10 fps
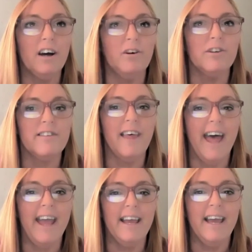looks
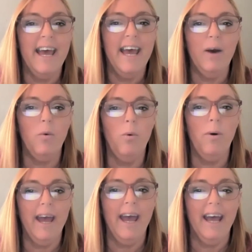like
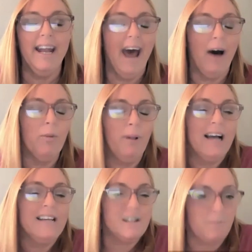and how it
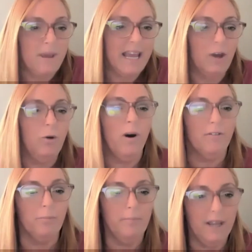applies to me,
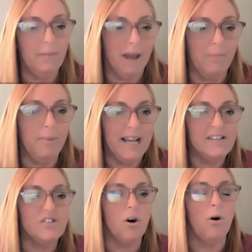whoever me may be.
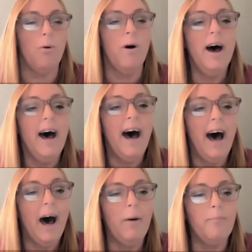So
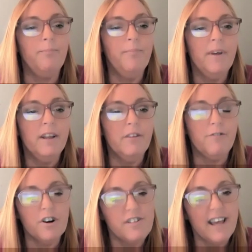the
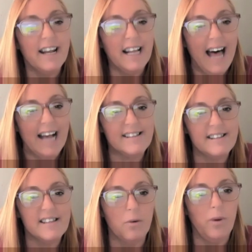first set of
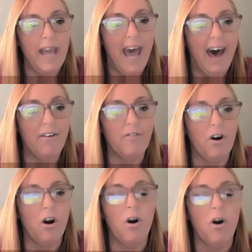classes that we have
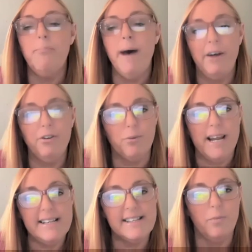are on
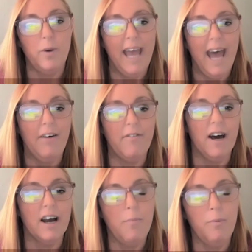boundaries, and we have
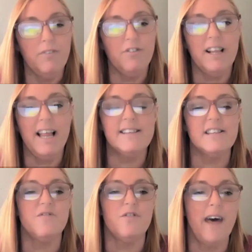a couple different
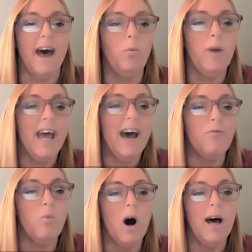classes for that. We
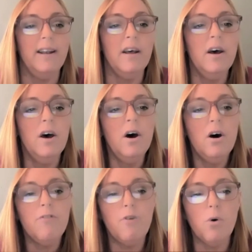have one
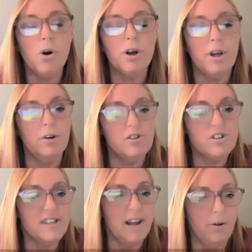for
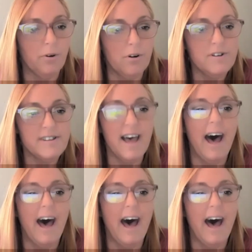coaches and owners.